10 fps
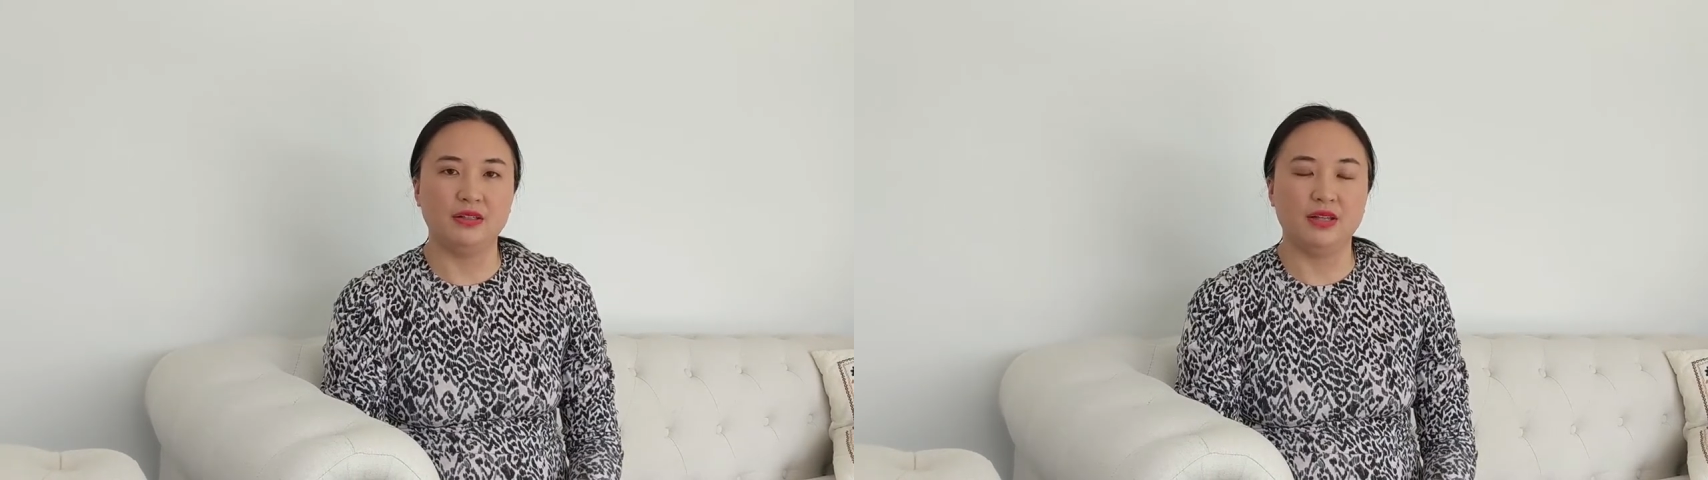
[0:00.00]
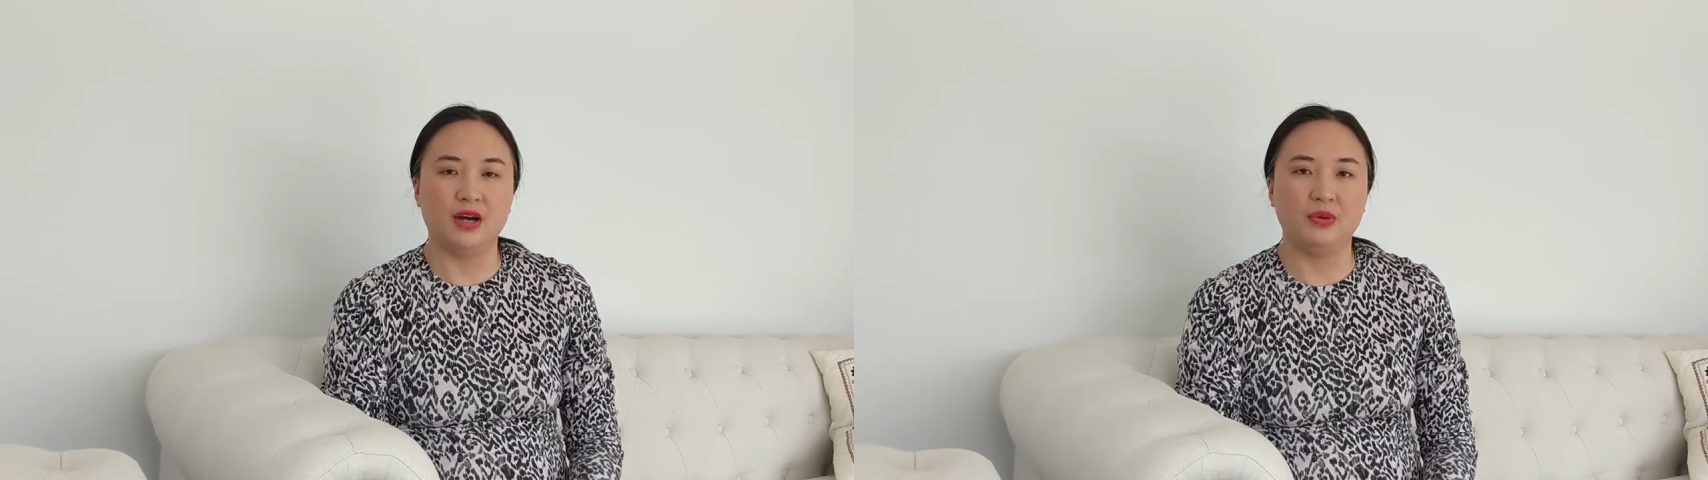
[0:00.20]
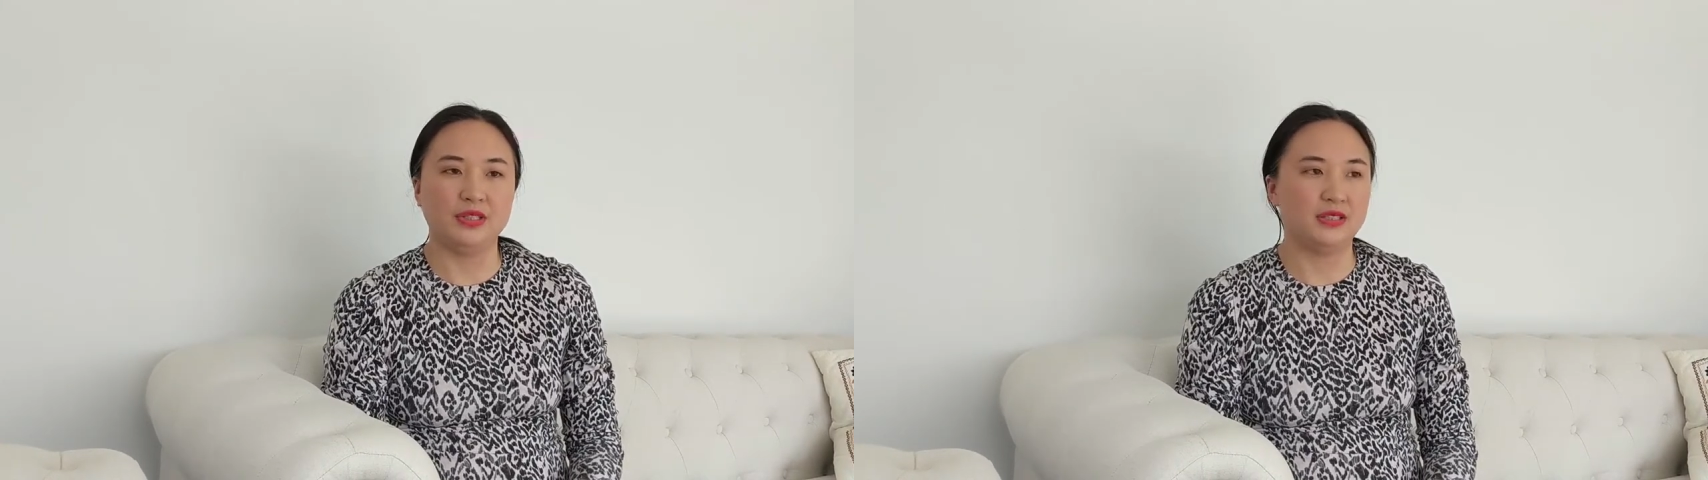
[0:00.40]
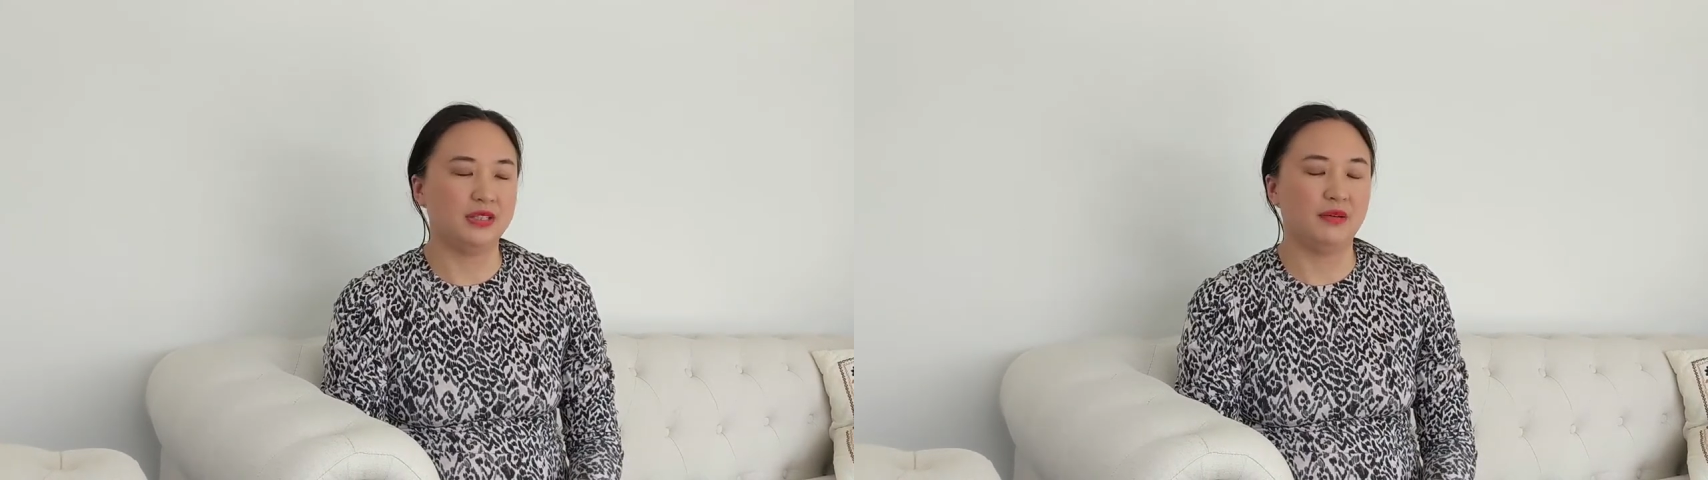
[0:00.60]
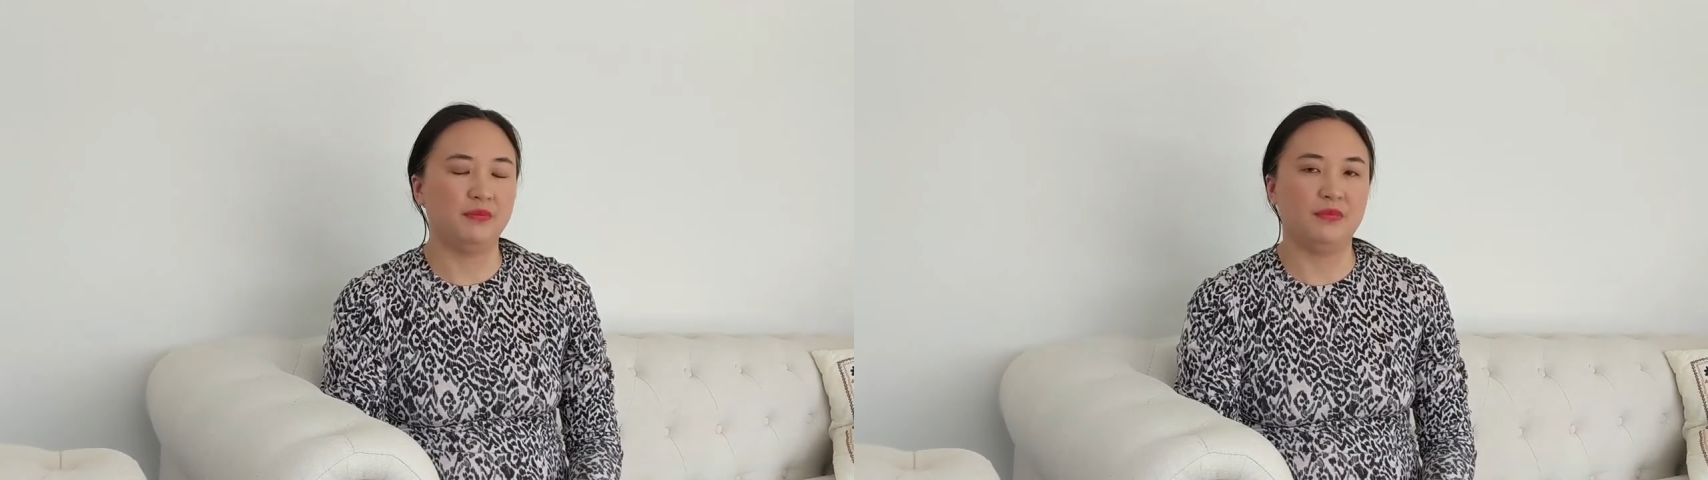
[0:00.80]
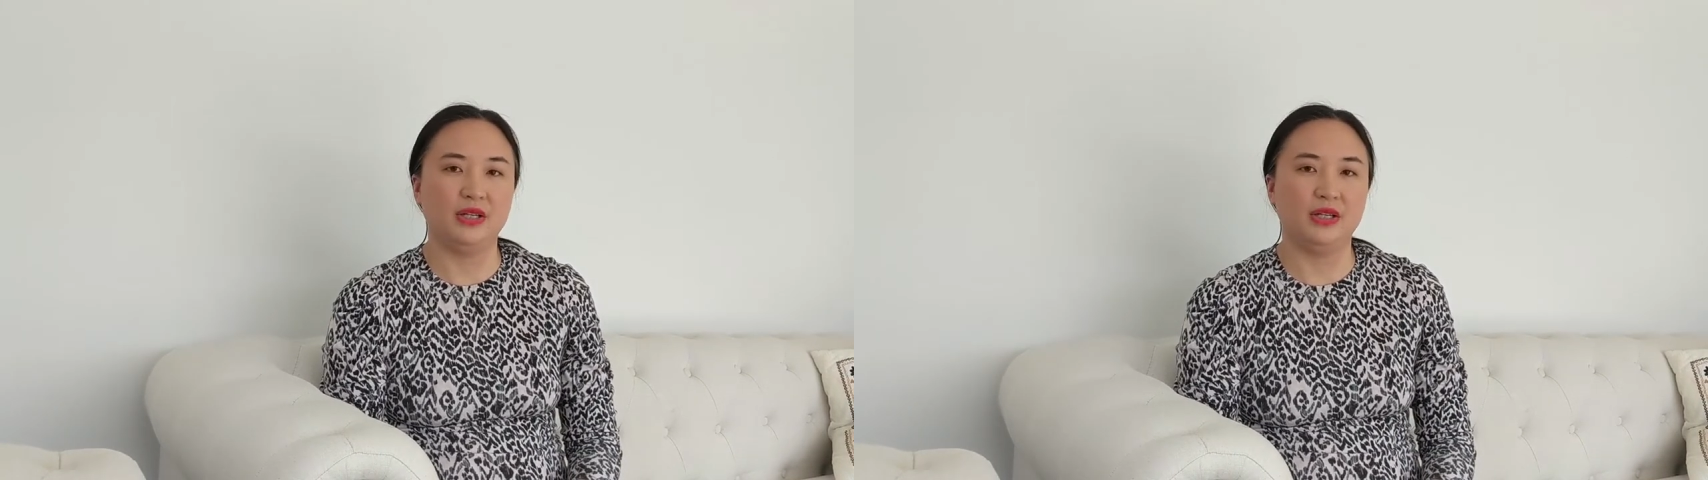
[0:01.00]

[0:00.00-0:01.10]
now it's um,